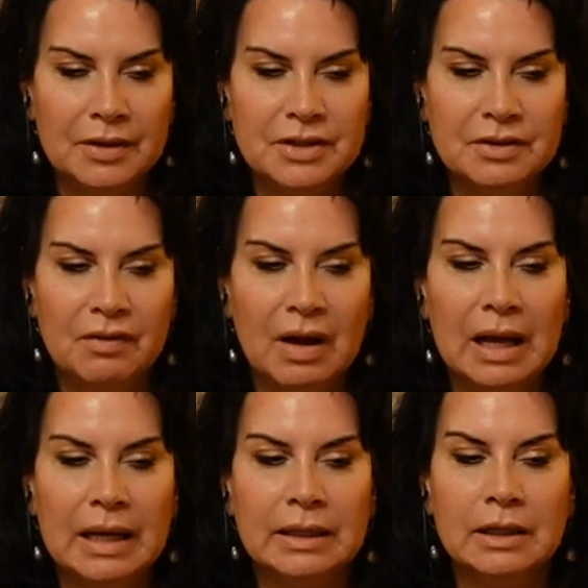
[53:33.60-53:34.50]
the
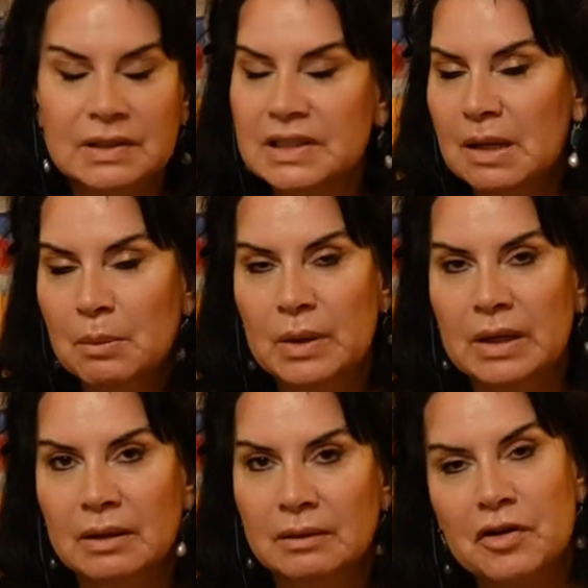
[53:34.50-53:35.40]
divine
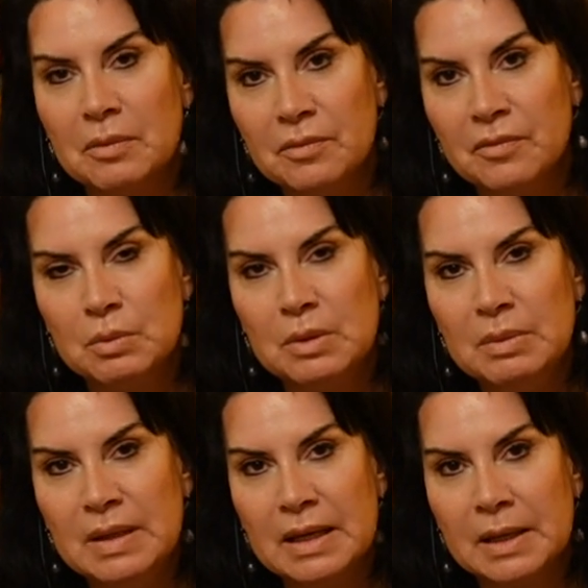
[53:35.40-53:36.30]
somewhere from human
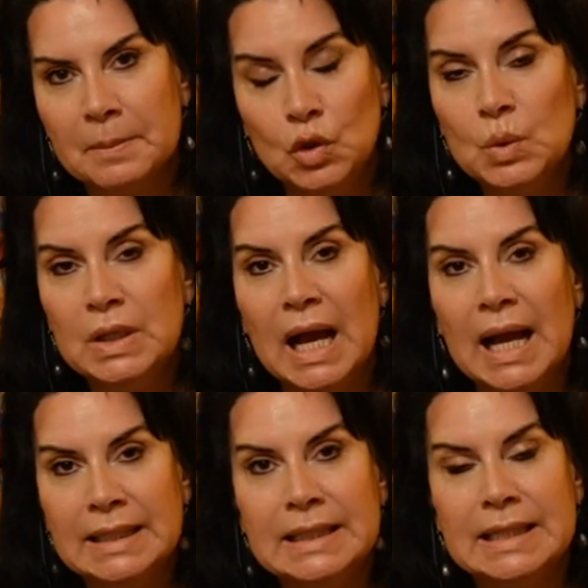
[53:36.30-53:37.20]
being, you would
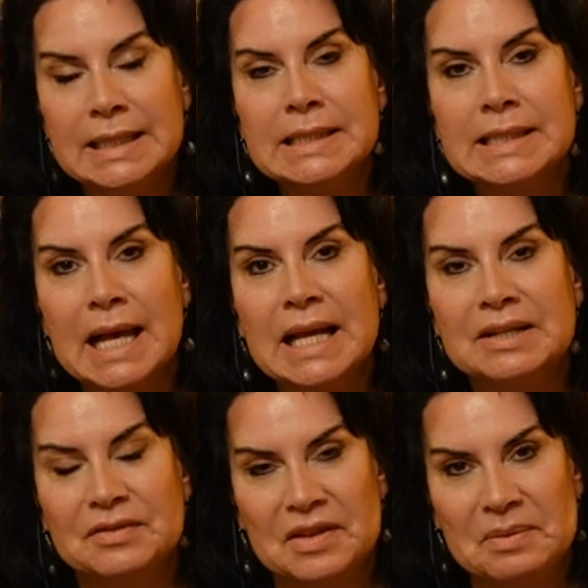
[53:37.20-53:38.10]
hide it inside
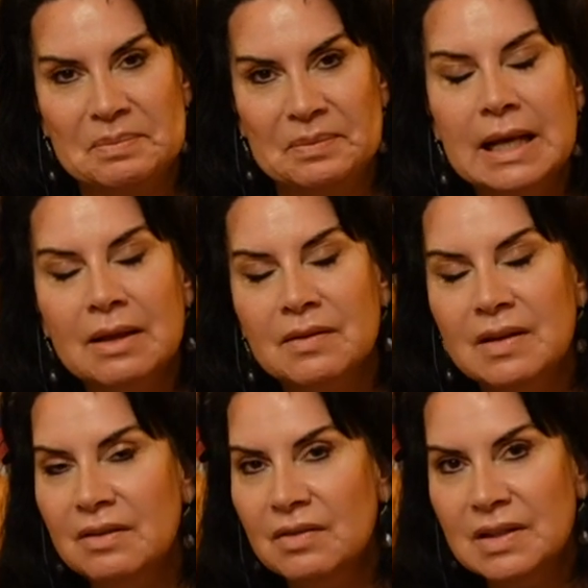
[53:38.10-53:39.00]
of them. Now,
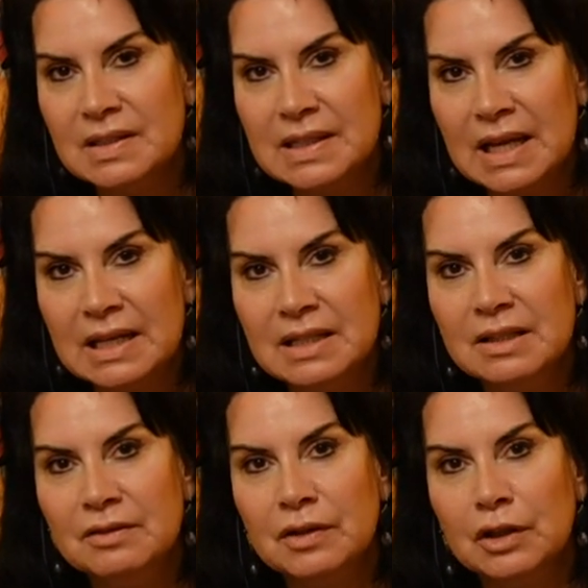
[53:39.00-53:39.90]
even the
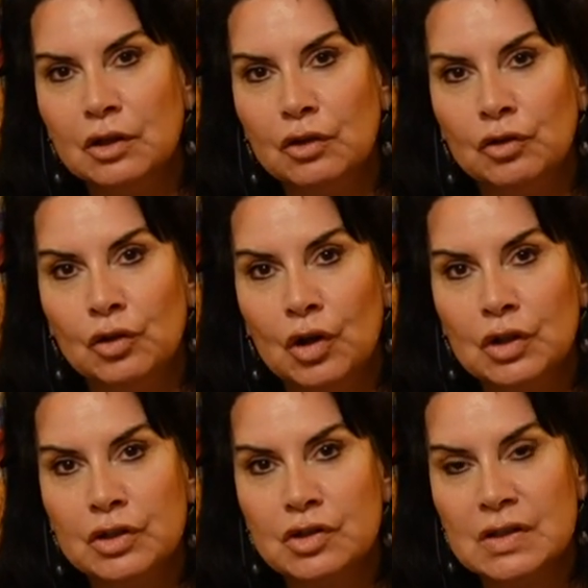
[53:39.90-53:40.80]
scientific
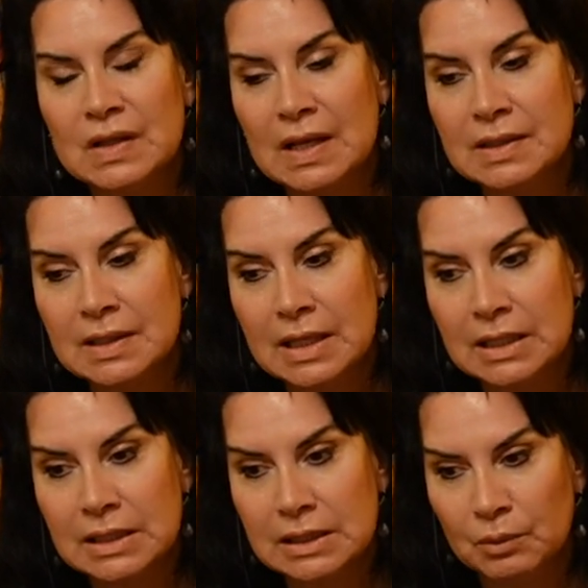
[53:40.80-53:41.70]
knowledge says
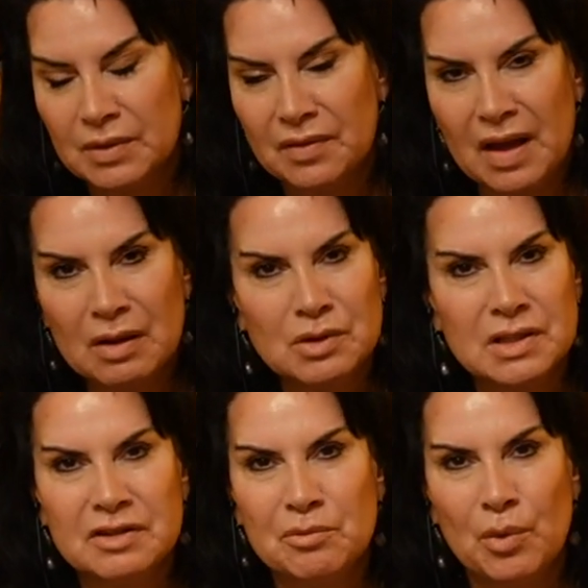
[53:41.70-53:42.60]
that with
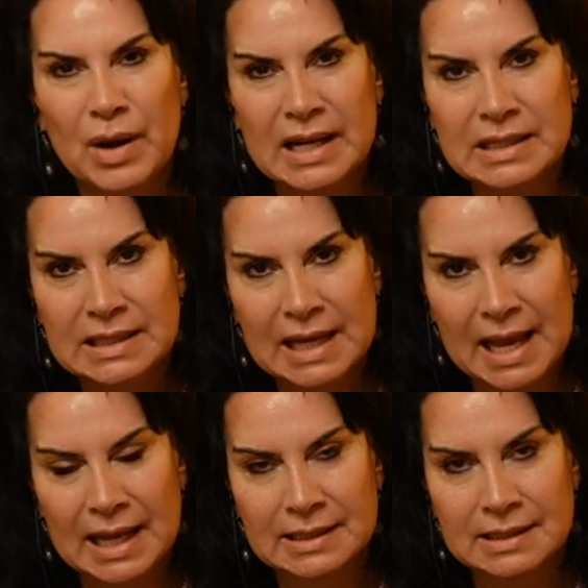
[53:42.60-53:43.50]
thousands of brain
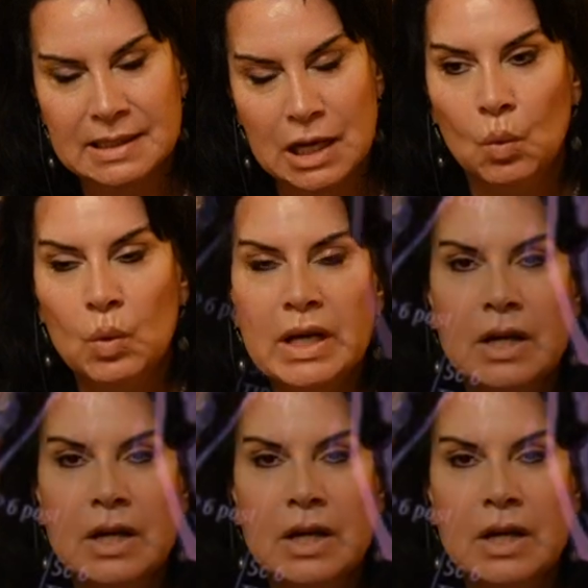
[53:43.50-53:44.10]
scans, we